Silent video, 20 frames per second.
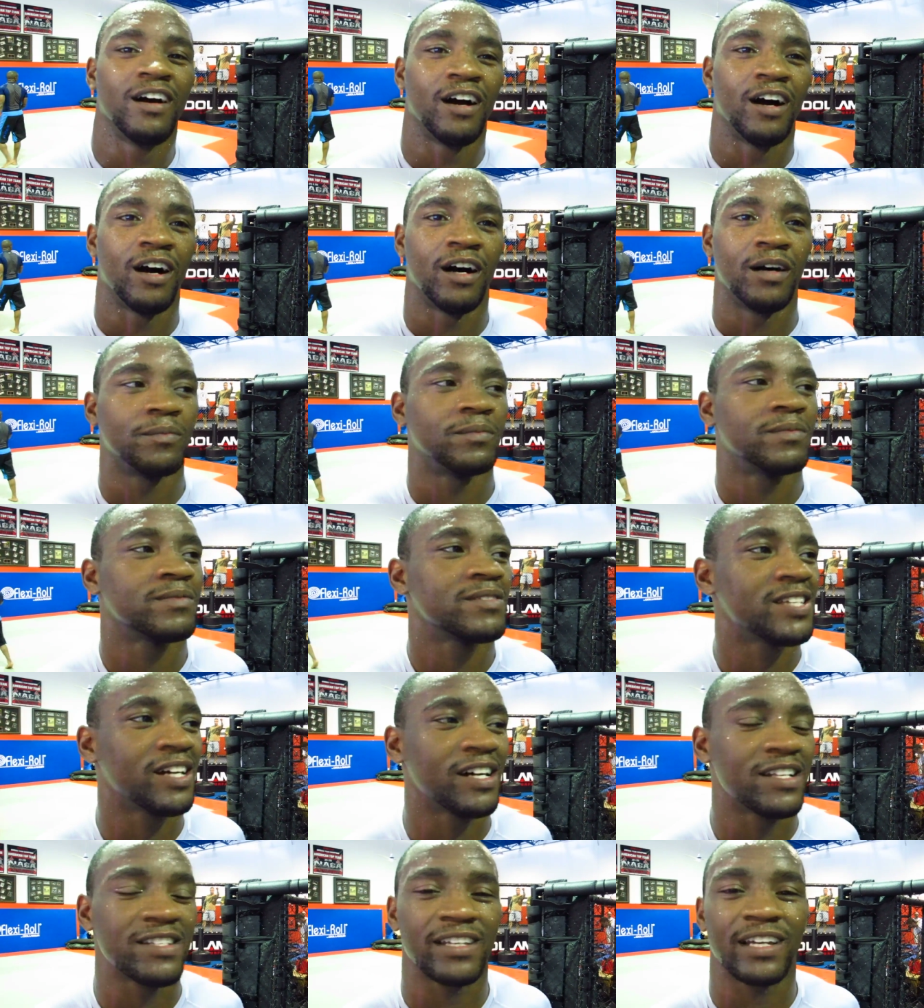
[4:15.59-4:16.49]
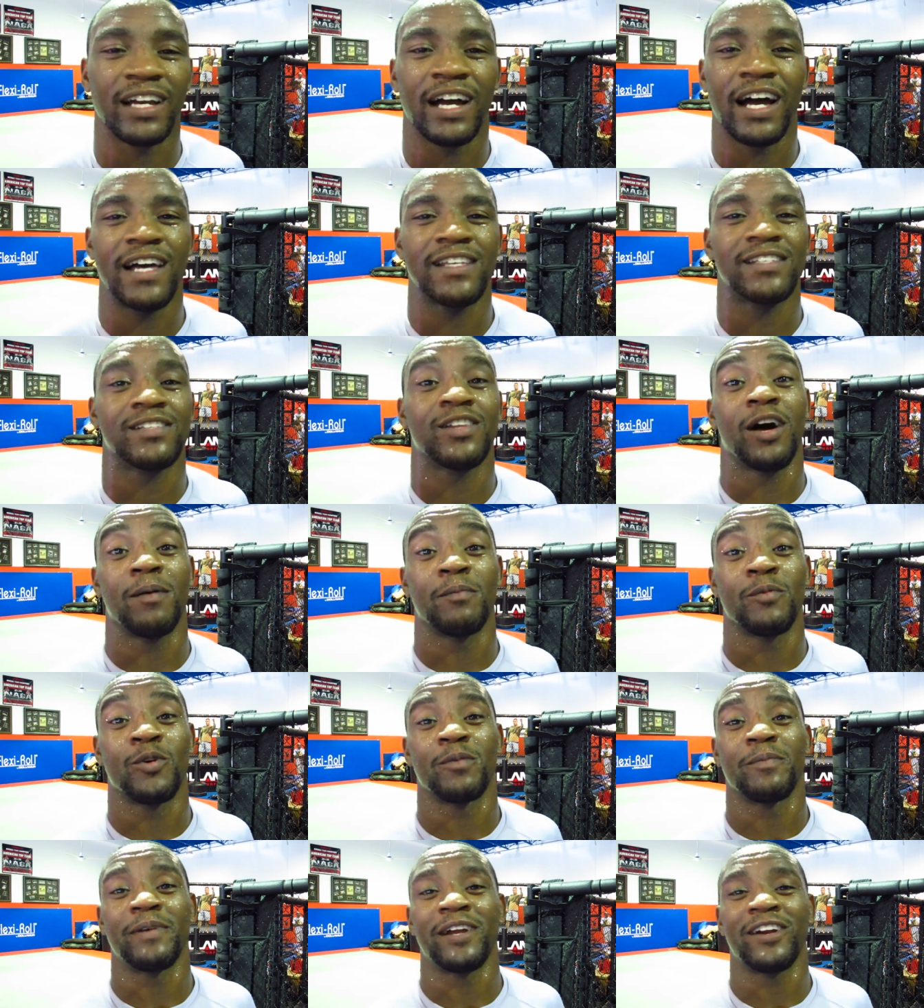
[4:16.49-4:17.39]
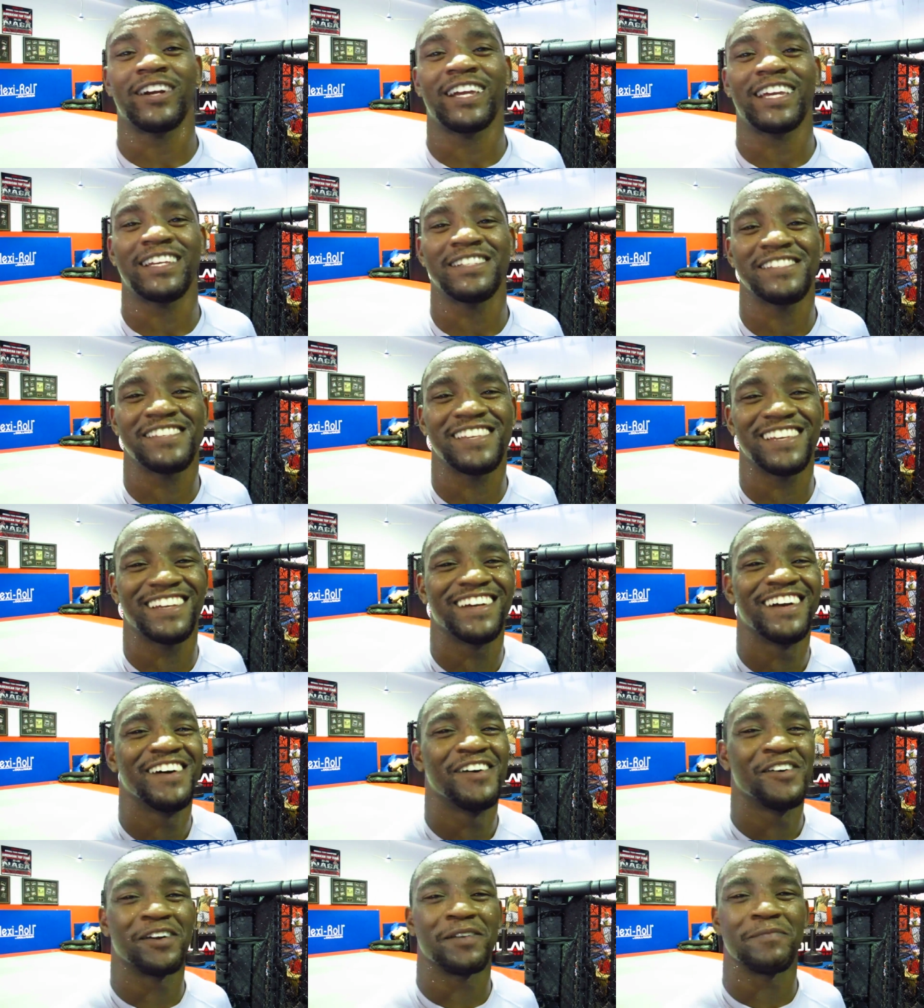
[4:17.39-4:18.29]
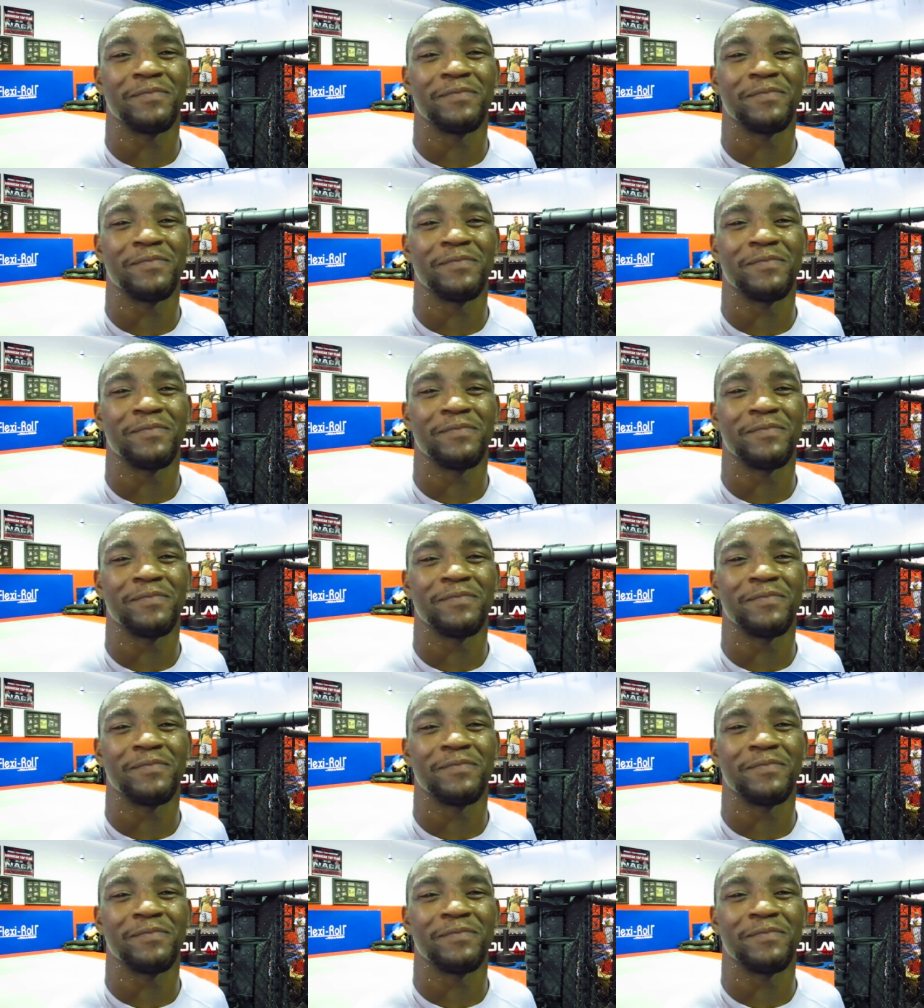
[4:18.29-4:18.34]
Um, tons of guys, a lot more Americans, an